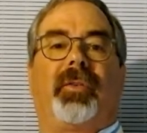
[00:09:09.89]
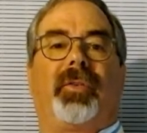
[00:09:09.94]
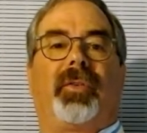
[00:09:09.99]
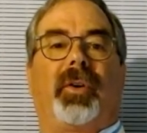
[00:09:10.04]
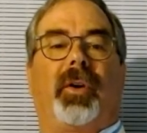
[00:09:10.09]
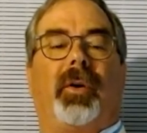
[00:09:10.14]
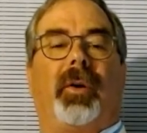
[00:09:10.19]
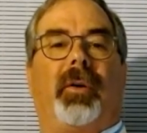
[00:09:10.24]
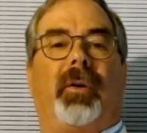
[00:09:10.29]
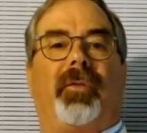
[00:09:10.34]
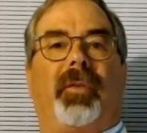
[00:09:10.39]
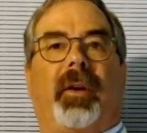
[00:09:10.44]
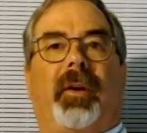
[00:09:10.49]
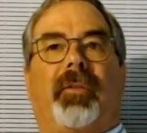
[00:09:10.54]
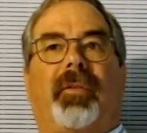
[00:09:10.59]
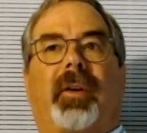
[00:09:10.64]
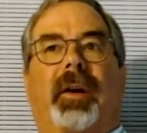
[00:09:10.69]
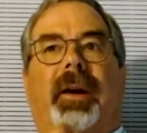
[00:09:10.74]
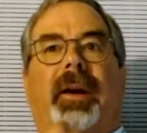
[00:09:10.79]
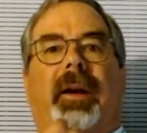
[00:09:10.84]
So
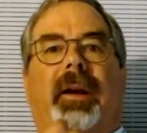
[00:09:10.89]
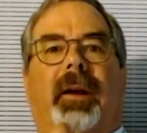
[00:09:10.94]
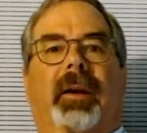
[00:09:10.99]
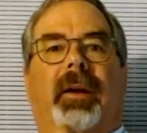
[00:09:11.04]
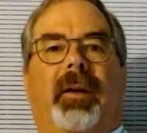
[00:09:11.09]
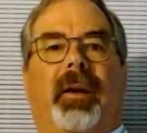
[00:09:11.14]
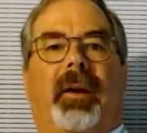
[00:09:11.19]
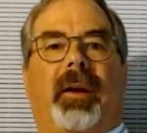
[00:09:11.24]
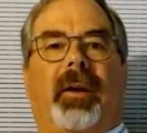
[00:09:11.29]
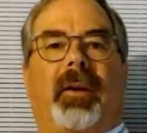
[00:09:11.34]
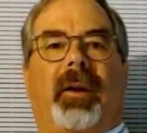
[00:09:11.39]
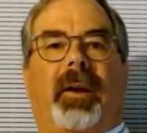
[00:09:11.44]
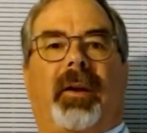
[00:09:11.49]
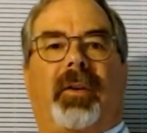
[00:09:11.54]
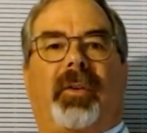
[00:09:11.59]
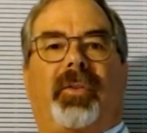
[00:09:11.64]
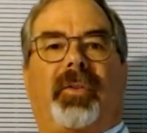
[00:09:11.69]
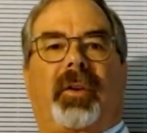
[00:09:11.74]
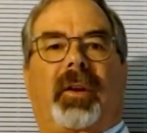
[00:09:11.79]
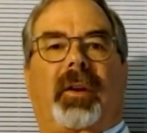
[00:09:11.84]
if I
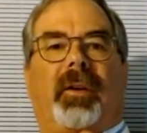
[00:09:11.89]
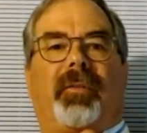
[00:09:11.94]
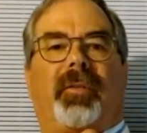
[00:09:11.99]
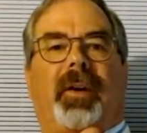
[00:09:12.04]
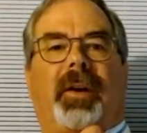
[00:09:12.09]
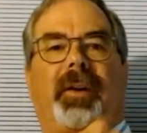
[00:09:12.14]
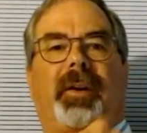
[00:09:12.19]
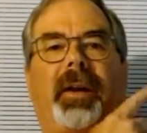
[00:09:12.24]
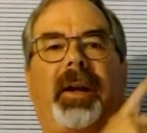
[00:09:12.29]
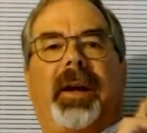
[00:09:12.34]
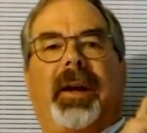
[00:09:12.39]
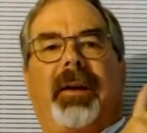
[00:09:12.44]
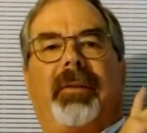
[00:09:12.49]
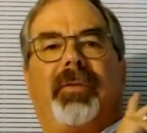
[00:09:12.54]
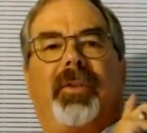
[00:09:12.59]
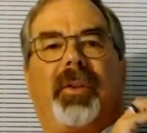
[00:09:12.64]
have